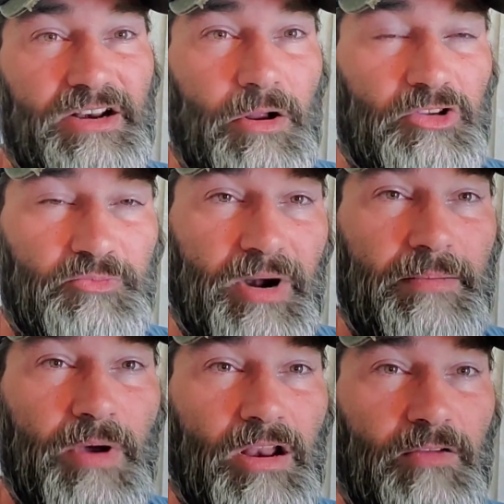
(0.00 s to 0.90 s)
in a spray
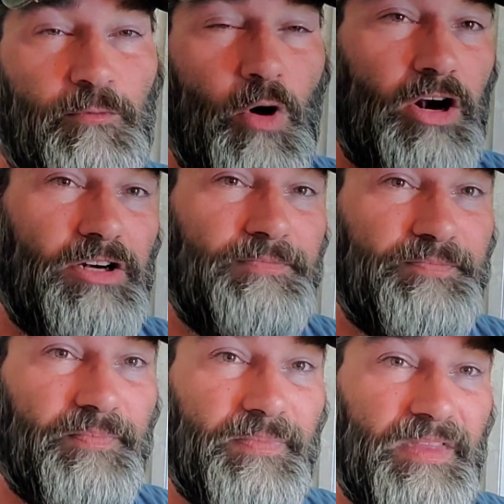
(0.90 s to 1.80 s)
bottle of water,
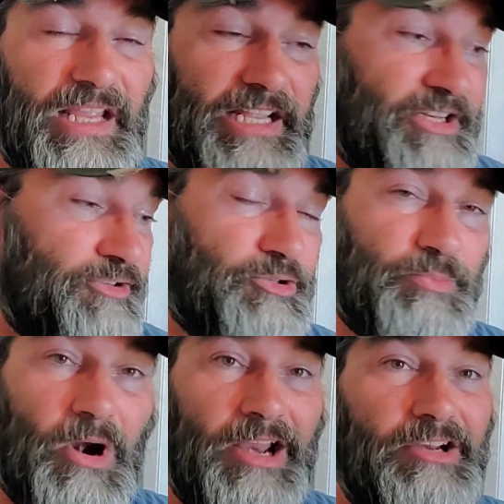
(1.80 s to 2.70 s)
and you
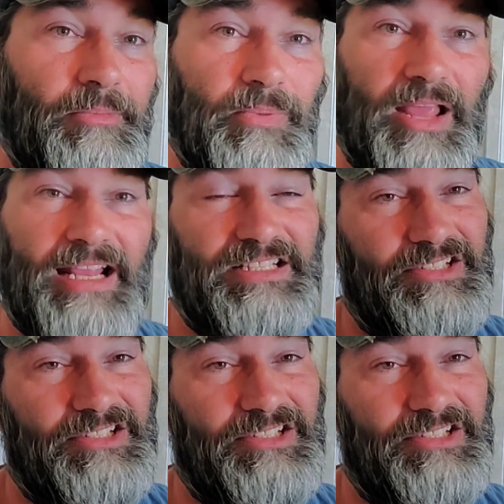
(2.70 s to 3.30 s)
spray your plants.